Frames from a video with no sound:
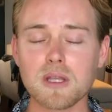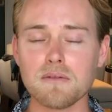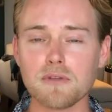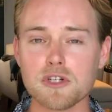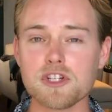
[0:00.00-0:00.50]

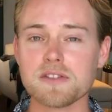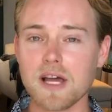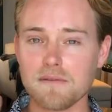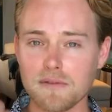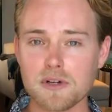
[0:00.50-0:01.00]
for just
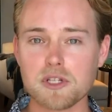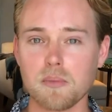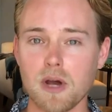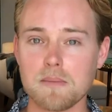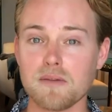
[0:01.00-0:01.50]
that first
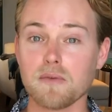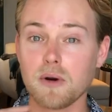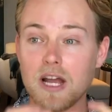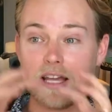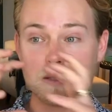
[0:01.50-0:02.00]
appointment
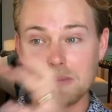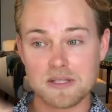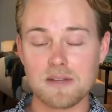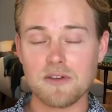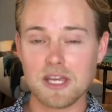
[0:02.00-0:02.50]
for a
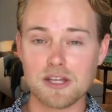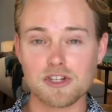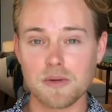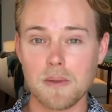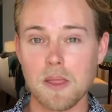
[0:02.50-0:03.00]
specific
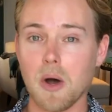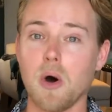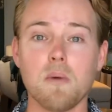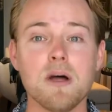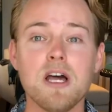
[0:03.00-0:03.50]
issue in the
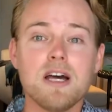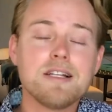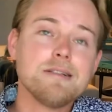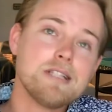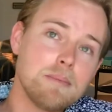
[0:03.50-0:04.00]
home.
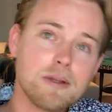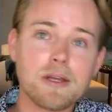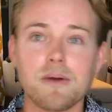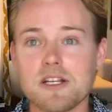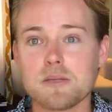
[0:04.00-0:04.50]

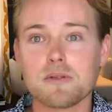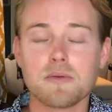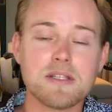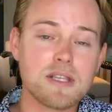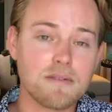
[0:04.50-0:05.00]
Typically ranges
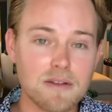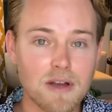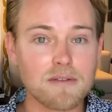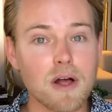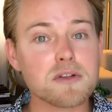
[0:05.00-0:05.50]
between
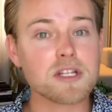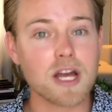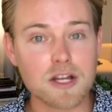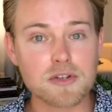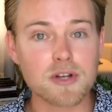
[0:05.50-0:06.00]
$75 and
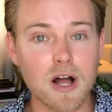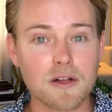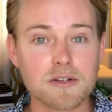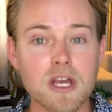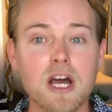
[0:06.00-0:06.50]

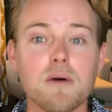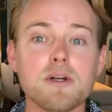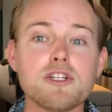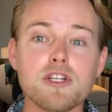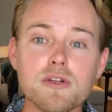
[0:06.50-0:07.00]
$100,
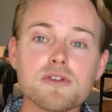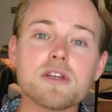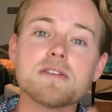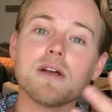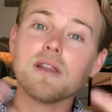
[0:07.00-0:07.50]
which
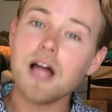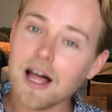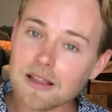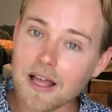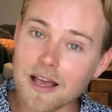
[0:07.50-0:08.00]
usually is a
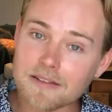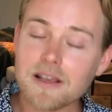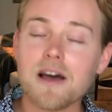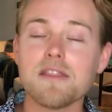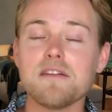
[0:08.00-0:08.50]
lot
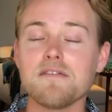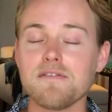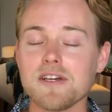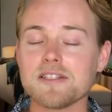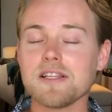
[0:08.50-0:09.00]
less than
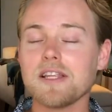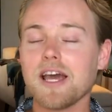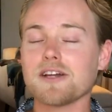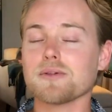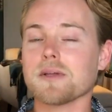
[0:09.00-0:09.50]
fixing the
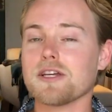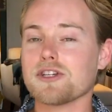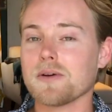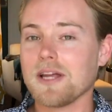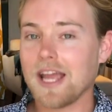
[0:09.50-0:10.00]
actual issue at